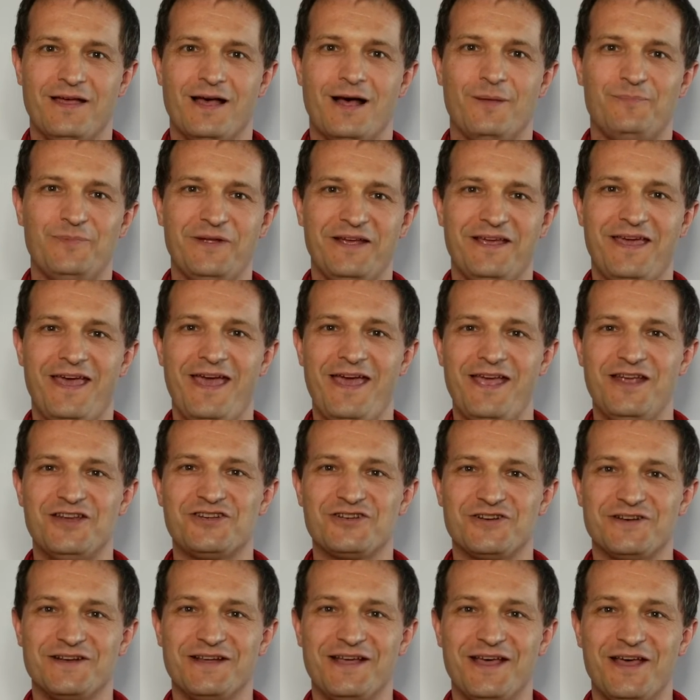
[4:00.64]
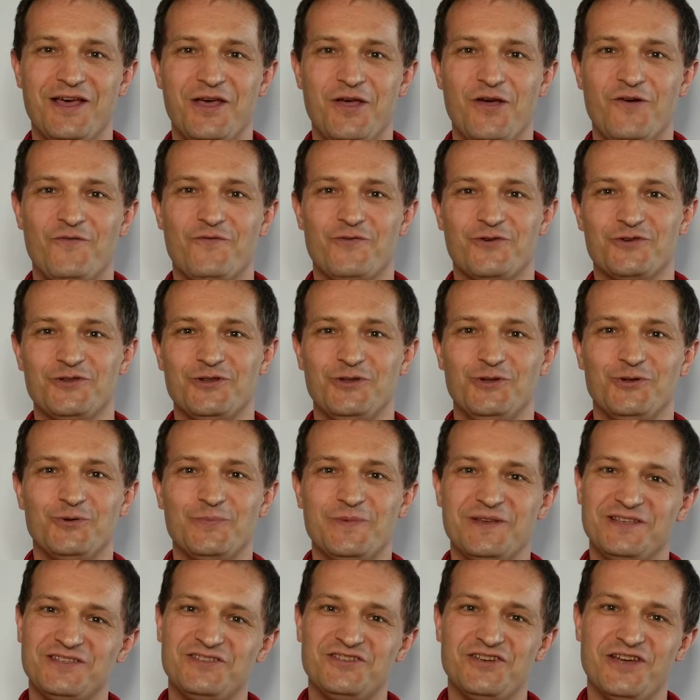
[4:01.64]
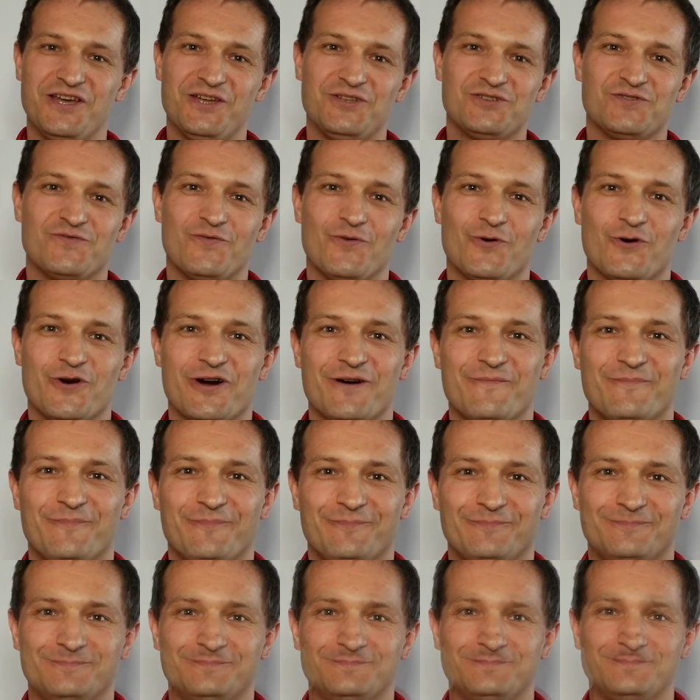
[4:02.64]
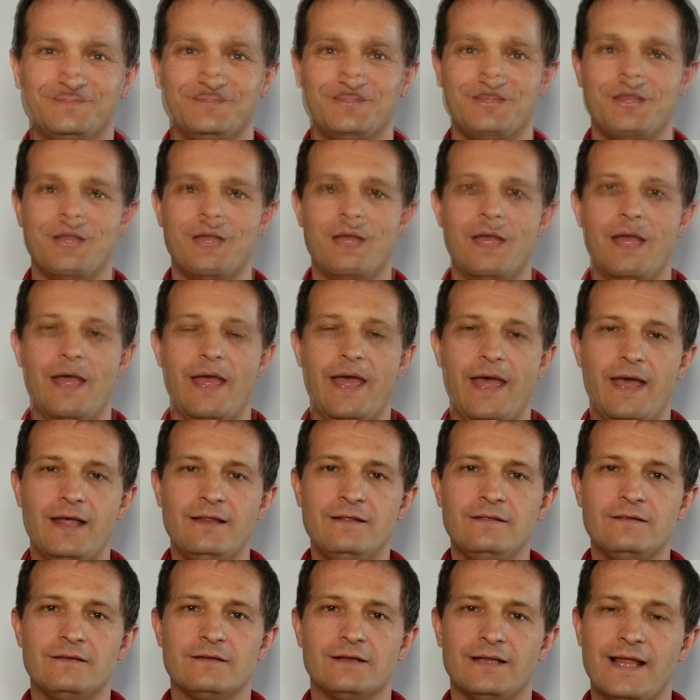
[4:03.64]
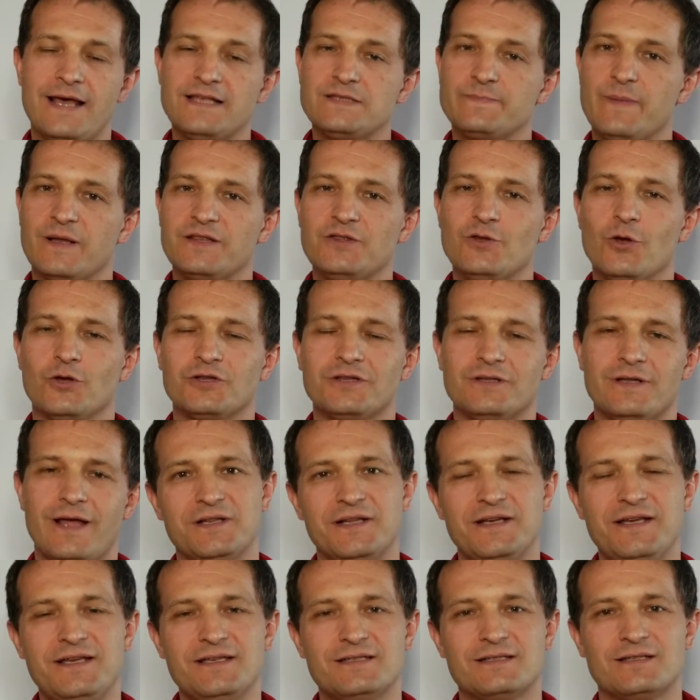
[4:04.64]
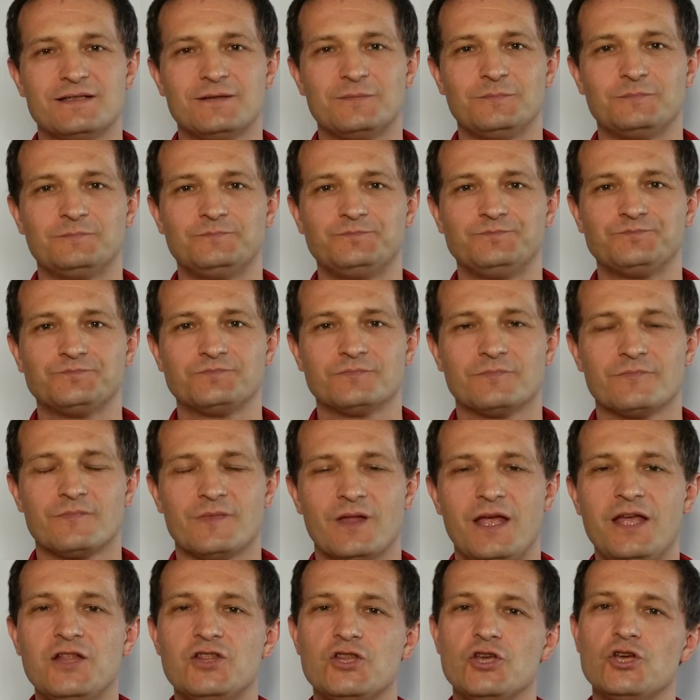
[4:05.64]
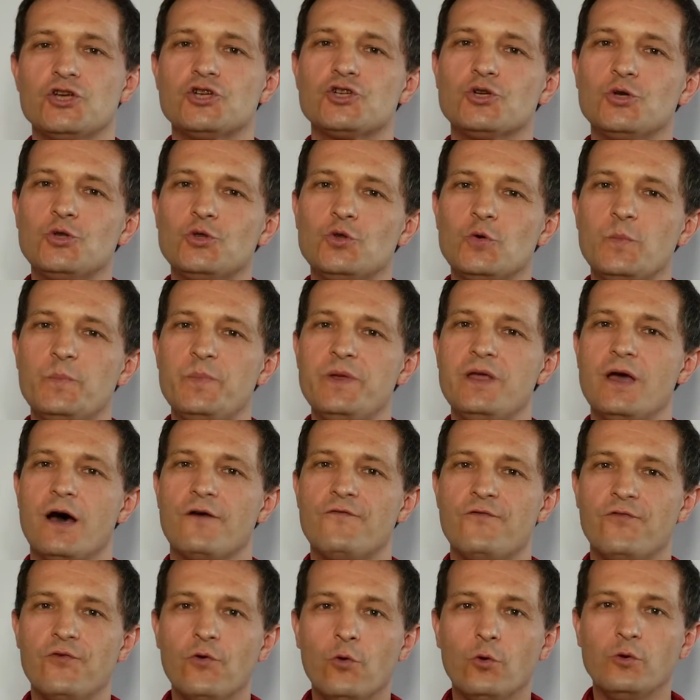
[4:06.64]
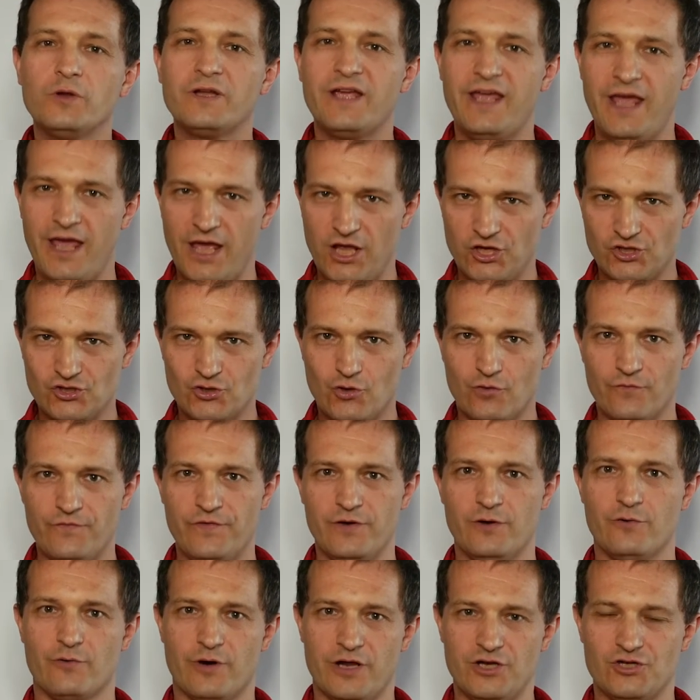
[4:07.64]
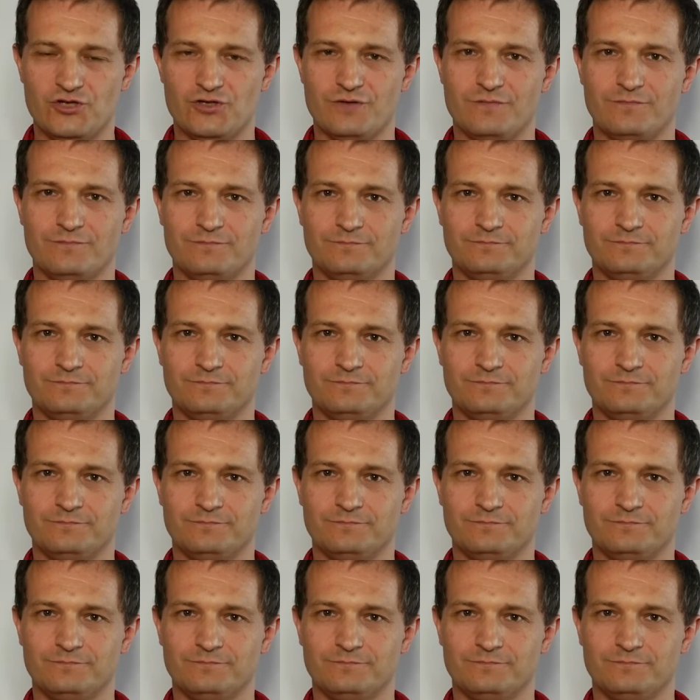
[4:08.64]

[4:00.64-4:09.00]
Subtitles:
application for the Lumix GH4. And last but not least, it should to be a full cage configuration.